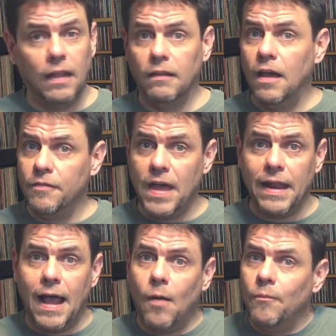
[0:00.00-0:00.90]
I love
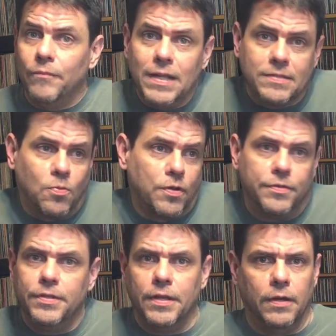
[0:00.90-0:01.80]
that album. It's
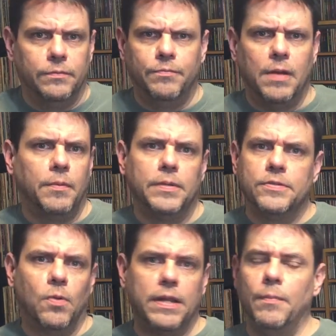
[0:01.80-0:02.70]
worth, you know,
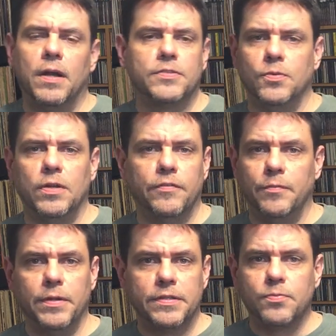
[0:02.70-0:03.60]
probably 20 bucks or
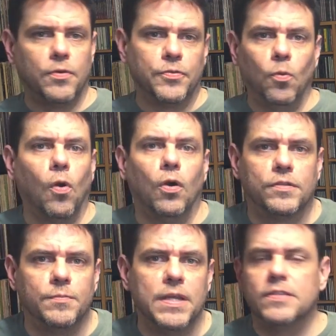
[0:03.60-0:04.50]
whatever, but it's worth the
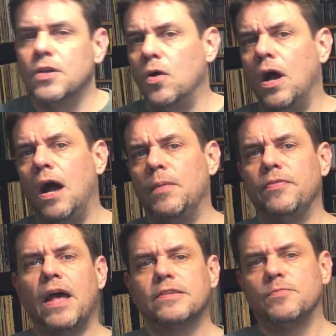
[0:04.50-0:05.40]
world to me. So, I
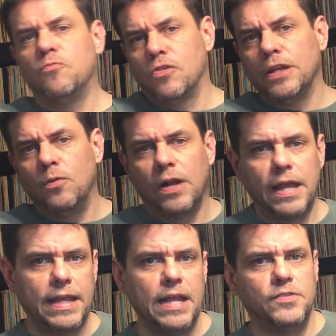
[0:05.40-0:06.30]
mean, that's really
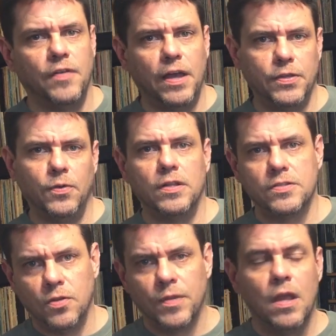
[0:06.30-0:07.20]
what I gauge value
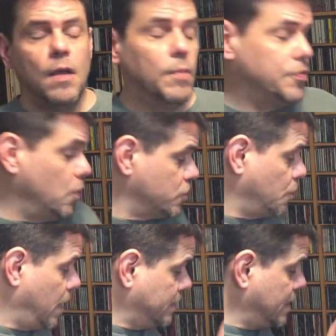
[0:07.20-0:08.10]
on. So, But
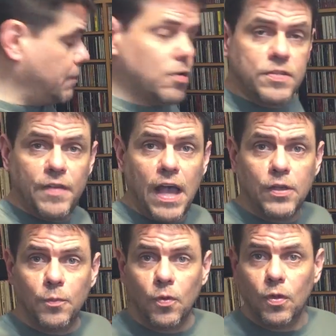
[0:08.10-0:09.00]
those are my 10 most
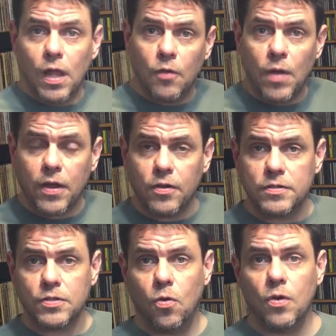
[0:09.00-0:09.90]
valuable uh,
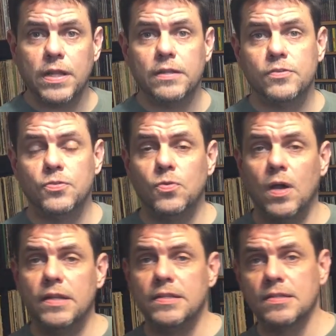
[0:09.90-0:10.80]
records according
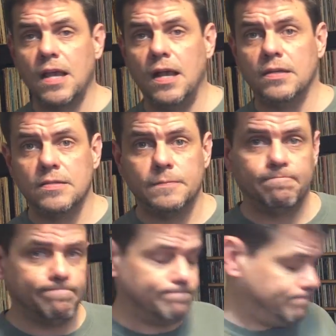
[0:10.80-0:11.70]
to uh, Discogs.